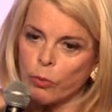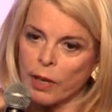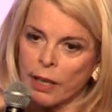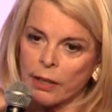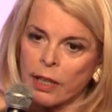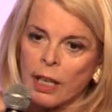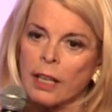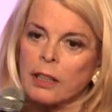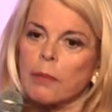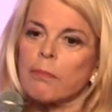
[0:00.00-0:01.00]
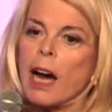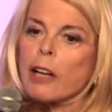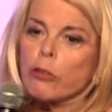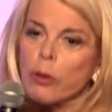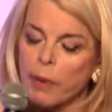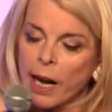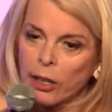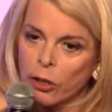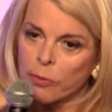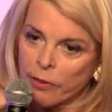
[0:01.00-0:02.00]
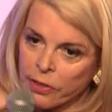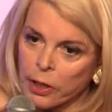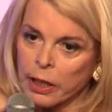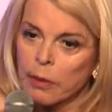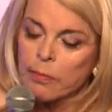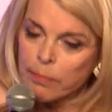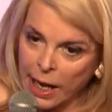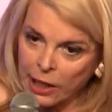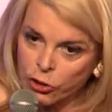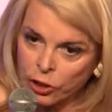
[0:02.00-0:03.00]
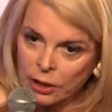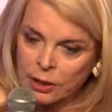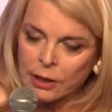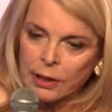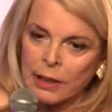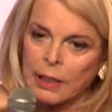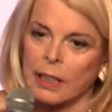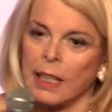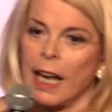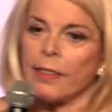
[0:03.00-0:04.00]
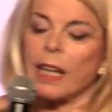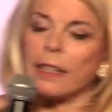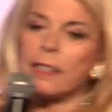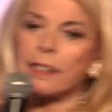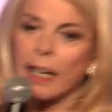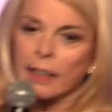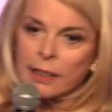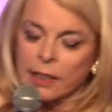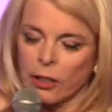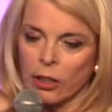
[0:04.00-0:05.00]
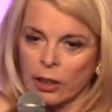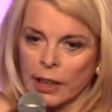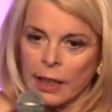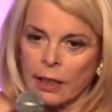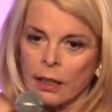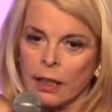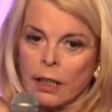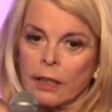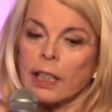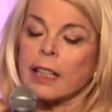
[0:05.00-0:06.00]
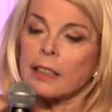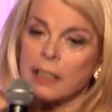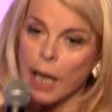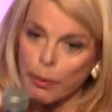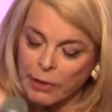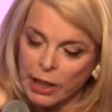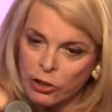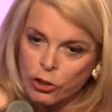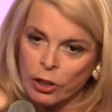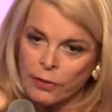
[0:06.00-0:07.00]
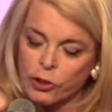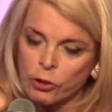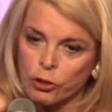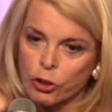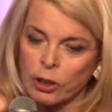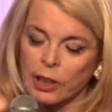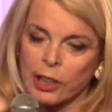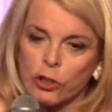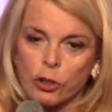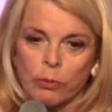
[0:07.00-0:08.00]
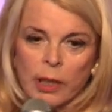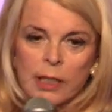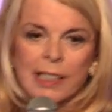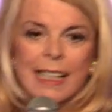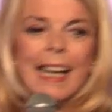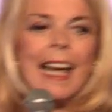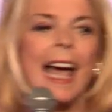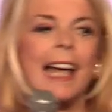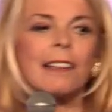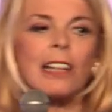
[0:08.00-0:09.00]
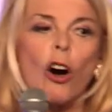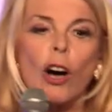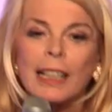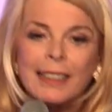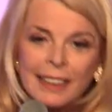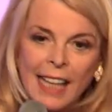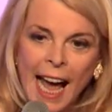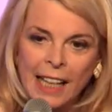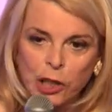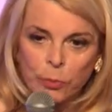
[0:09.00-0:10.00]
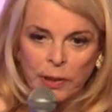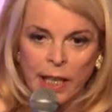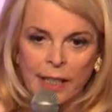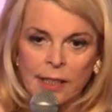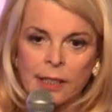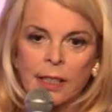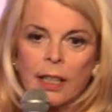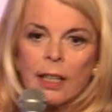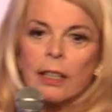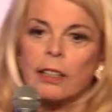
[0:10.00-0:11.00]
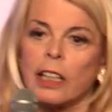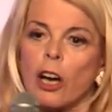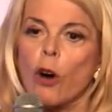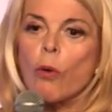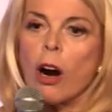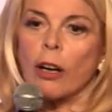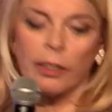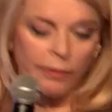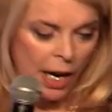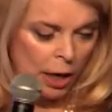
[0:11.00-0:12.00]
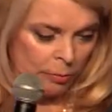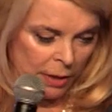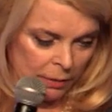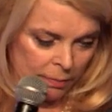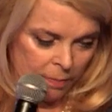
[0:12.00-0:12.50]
with the microbiome of the patient, and then secondarily, the contamination of surgical instruments, and in last place, the OR environment.